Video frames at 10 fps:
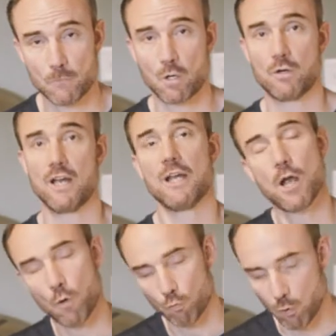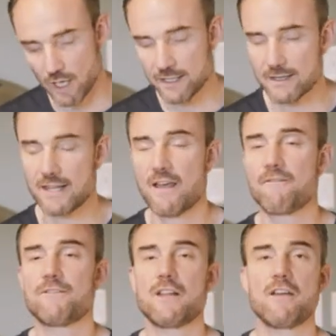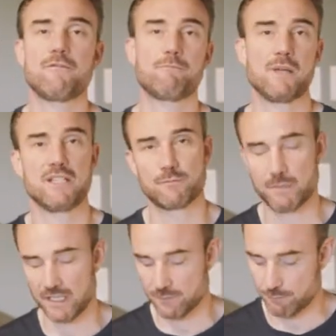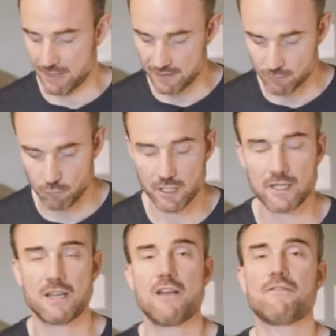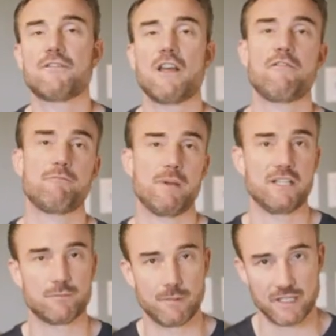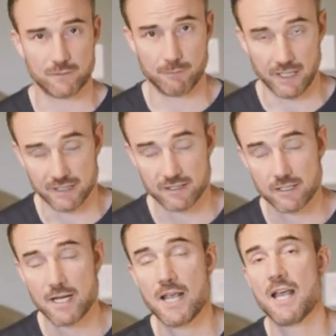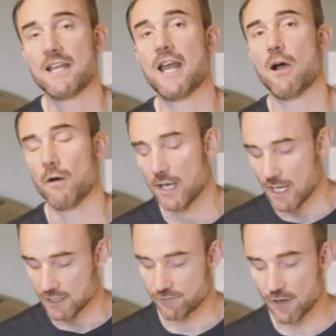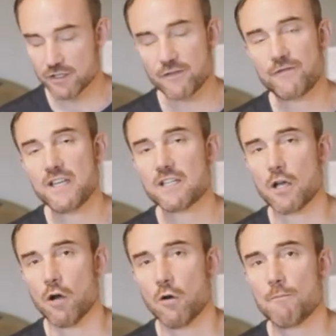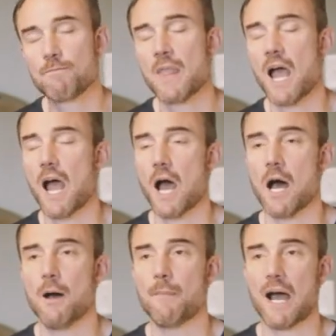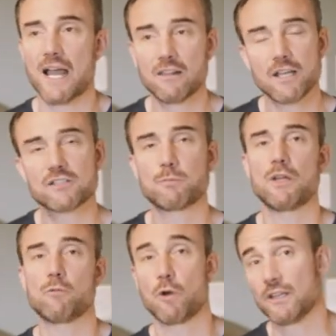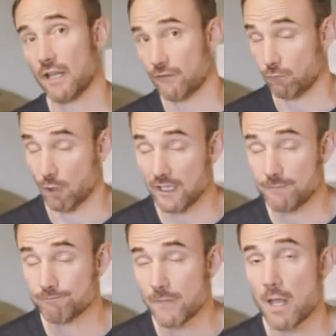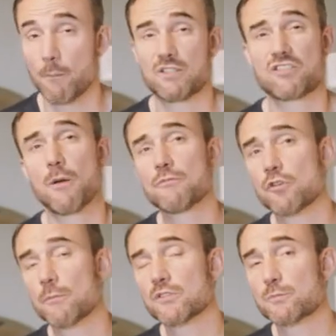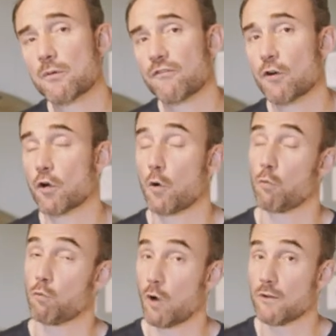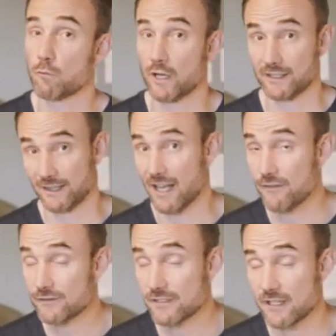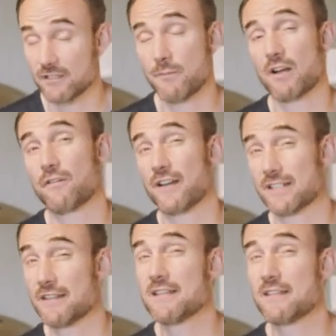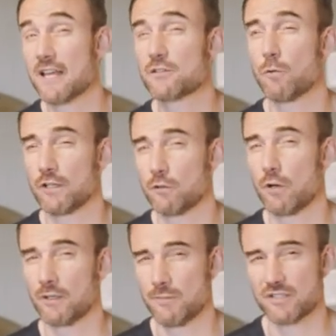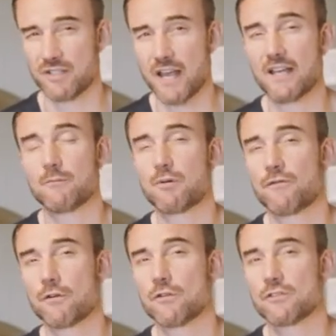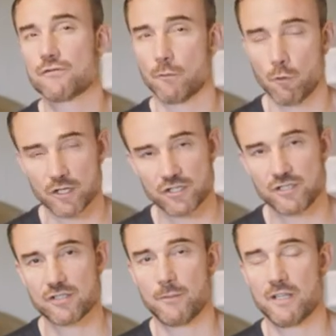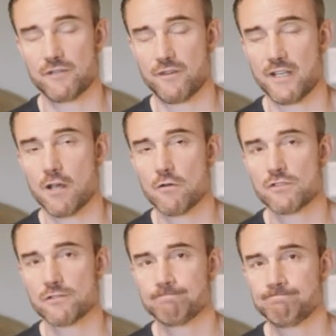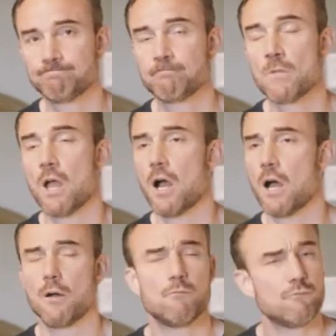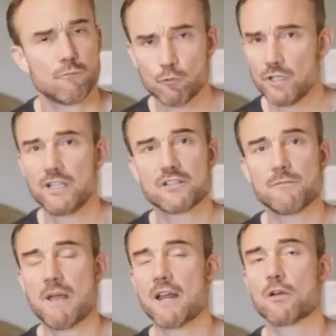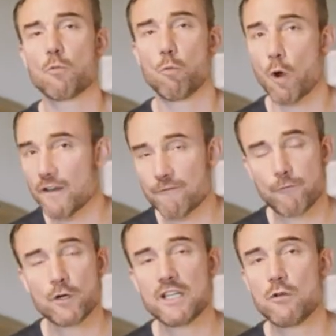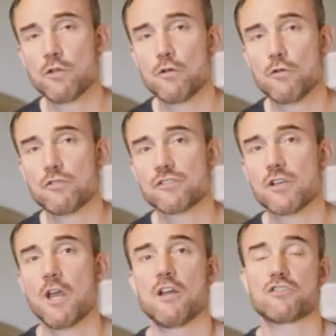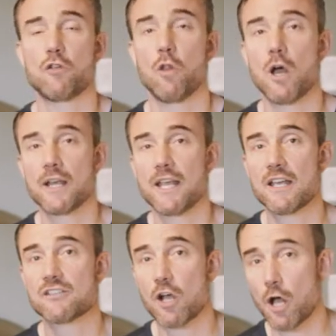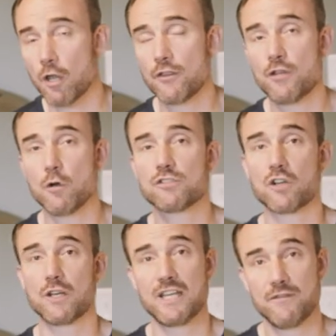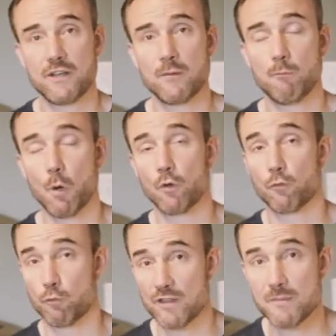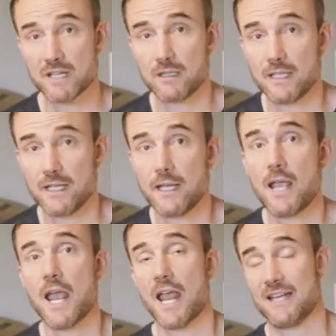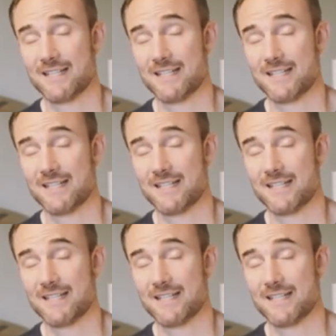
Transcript: Okay? Right, left, left, bass, bass, bass. Right, left, left, bass, bass, bass. Now, as far as the feet go, um, I like to play right, left, right, but some drummers prefer right, right, left. As a matter of fact, I think that's what Gregg Bissonette prefers from watching some of his videos. Uh, really doesn't matter what footing you use, so long as all the notes are even both rhythmically and